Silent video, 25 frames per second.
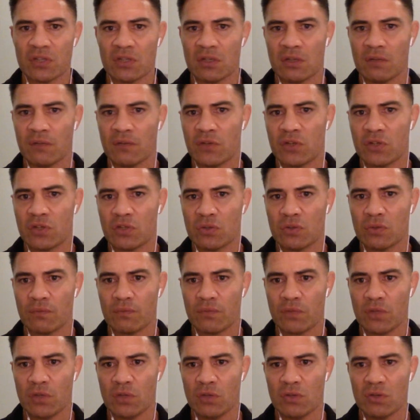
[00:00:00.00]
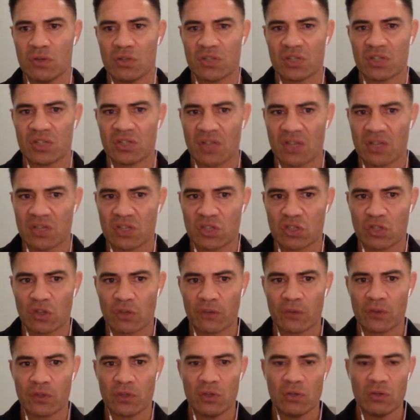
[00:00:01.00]
individual unions as
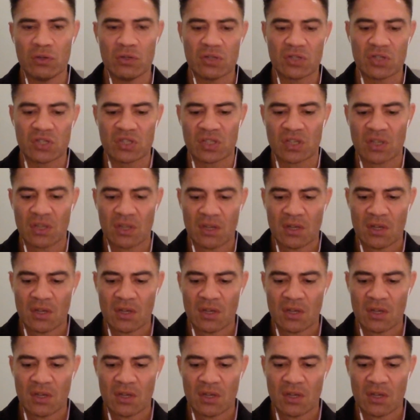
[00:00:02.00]
sovereign unions.